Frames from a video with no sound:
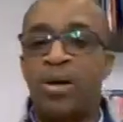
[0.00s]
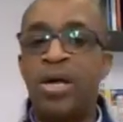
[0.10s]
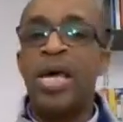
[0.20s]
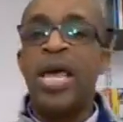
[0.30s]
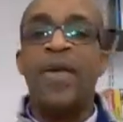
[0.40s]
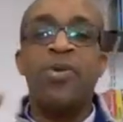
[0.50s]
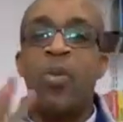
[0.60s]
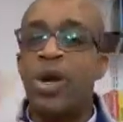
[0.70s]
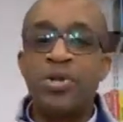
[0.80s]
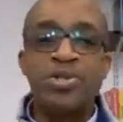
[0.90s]
model, if
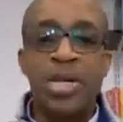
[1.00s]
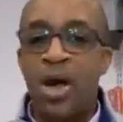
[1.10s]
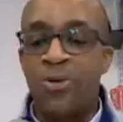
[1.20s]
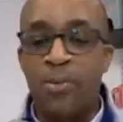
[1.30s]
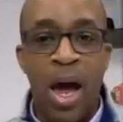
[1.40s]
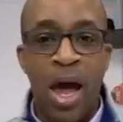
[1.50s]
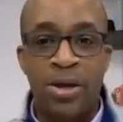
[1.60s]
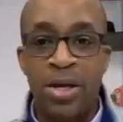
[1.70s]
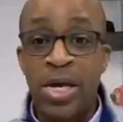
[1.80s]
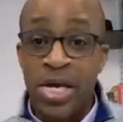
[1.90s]
you want to use another
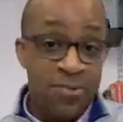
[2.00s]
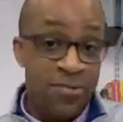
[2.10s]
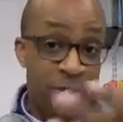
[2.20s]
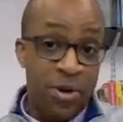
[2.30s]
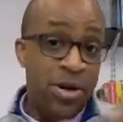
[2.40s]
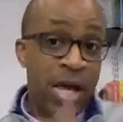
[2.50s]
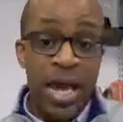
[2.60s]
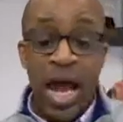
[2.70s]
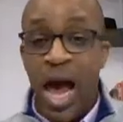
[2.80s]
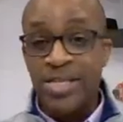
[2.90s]
model, if you're
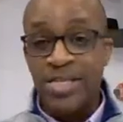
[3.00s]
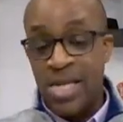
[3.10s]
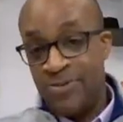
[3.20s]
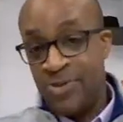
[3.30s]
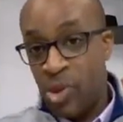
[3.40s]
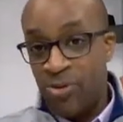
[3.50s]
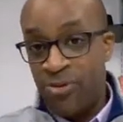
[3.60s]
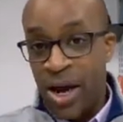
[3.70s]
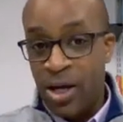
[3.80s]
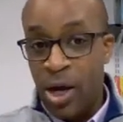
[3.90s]
an ICF
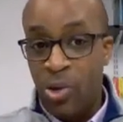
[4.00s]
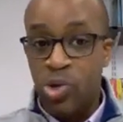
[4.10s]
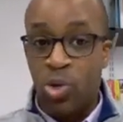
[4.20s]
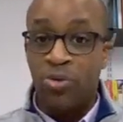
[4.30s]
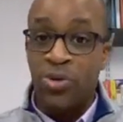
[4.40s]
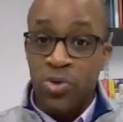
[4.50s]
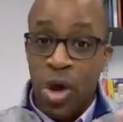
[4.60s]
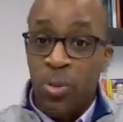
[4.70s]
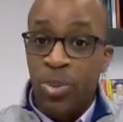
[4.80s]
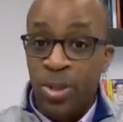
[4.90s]
certified coach, or if you
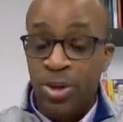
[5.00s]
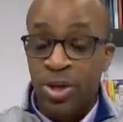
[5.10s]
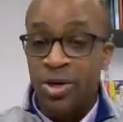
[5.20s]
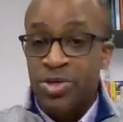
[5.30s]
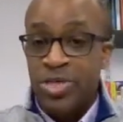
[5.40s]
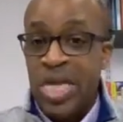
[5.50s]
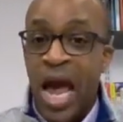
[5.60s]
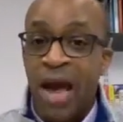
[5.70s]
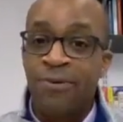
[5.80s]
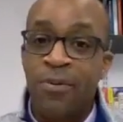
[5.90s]
know people on your
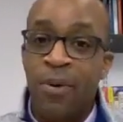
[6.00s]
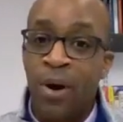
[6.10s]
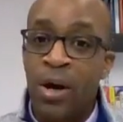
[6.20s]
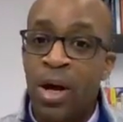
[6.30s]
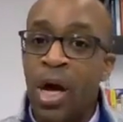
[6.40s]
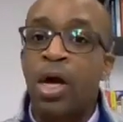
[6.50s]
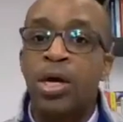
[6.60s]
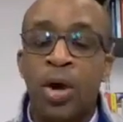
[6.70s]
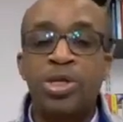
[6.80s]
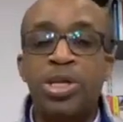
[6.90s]
staff who are,
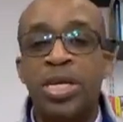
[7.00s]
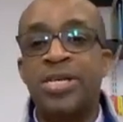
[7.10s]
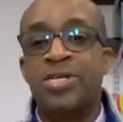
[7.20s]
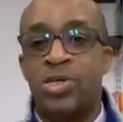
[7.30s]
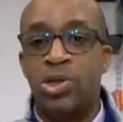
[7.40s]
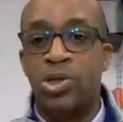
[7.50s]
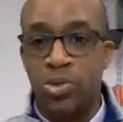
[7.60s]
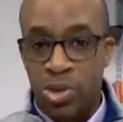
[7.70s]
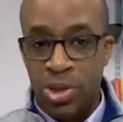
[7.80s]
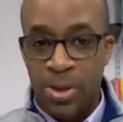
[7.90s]
coaching is
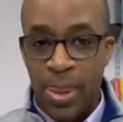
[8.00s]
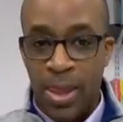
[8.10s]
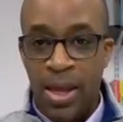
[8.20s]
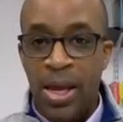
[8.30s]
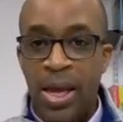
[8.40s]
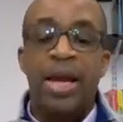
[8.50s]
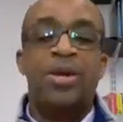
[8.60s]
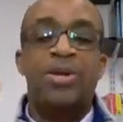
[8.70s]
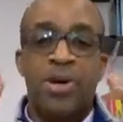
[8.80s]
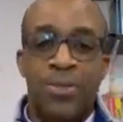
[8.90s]
huge.
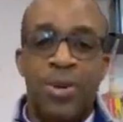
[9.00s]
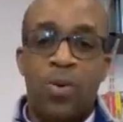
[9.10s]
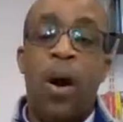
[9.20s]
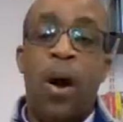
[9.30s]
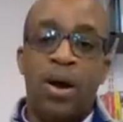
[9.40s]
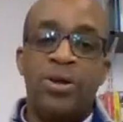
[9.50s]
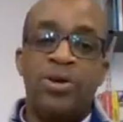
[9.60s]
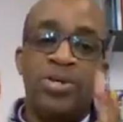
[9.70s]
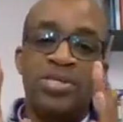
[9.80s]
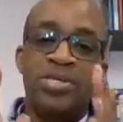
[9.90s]
Now, don't get me wrong.
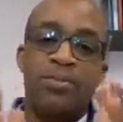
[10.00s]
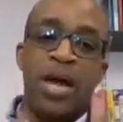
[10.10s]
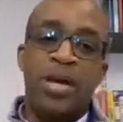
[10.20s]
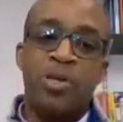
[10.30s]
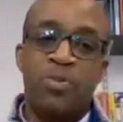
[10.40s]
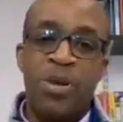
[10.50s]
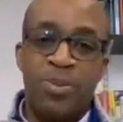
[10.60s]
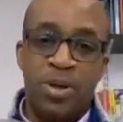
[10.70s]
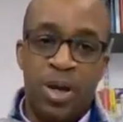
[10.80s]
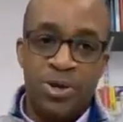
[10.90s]
You can still mentor
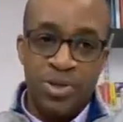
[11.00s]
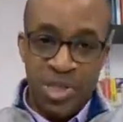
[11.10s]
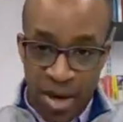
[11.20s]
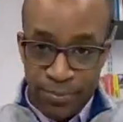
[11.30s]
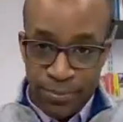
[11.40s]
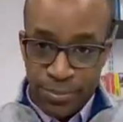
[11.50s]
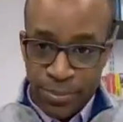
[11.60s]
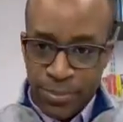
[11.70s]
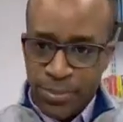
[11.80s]
people on your team.